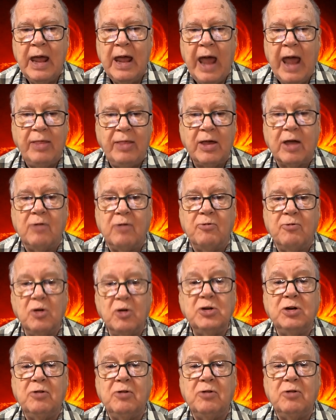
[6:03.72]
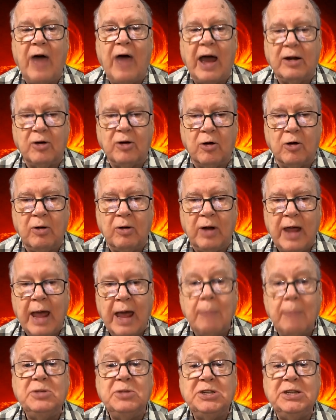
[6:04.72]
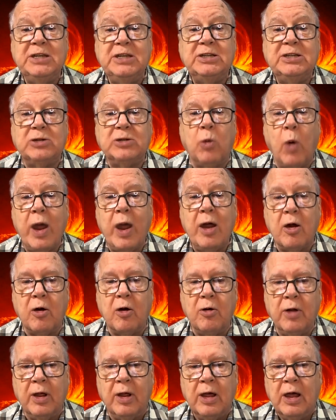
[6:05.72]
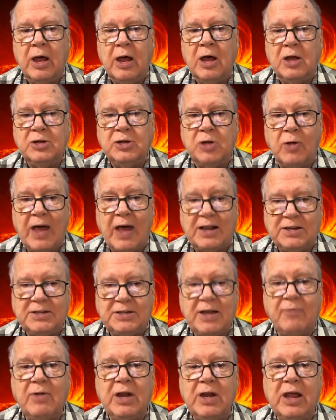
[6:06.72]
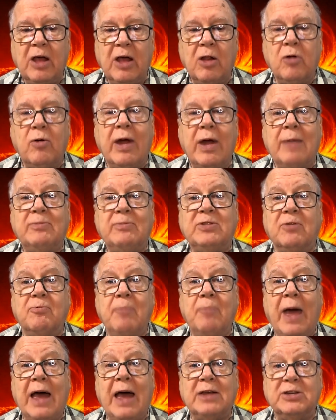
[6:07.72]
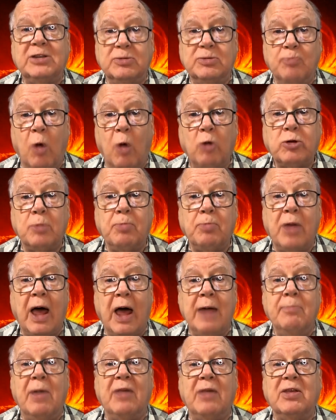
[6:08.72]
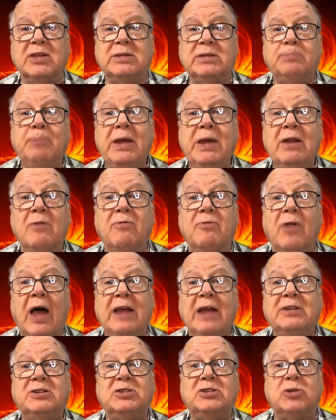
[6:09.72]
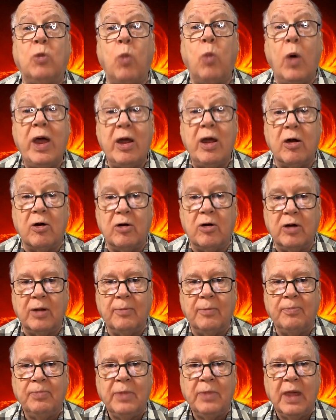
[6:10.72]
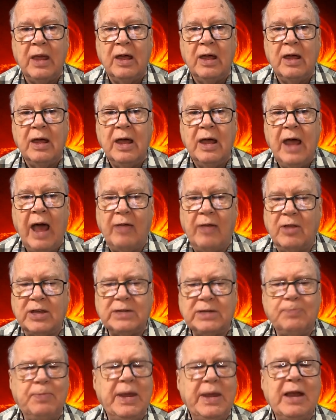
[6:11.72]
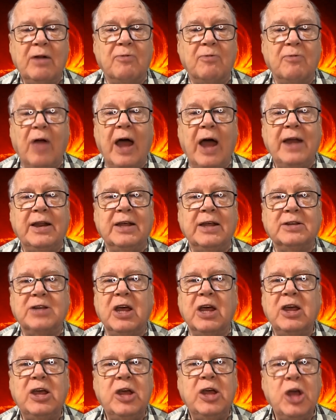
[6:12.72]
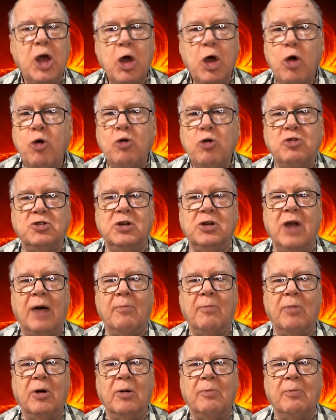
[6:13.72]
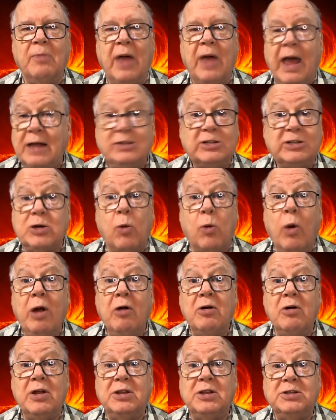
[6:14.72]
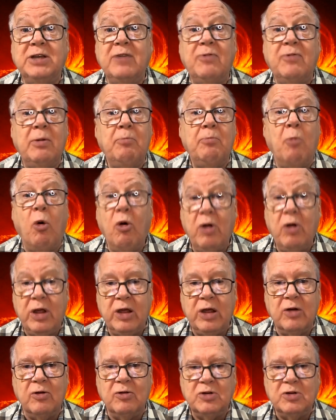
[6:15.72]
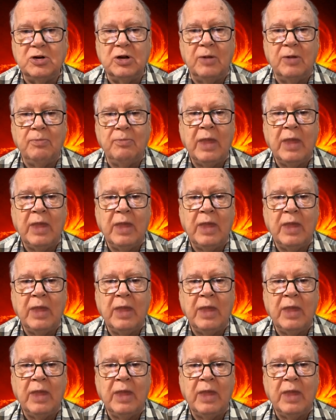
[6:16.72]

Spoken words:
And the conversion factor, mc squared, so that 7 kilograms of mass is multiplied by the speed of light squared. And the speed of light is a huge number, and squared, it's even more huge.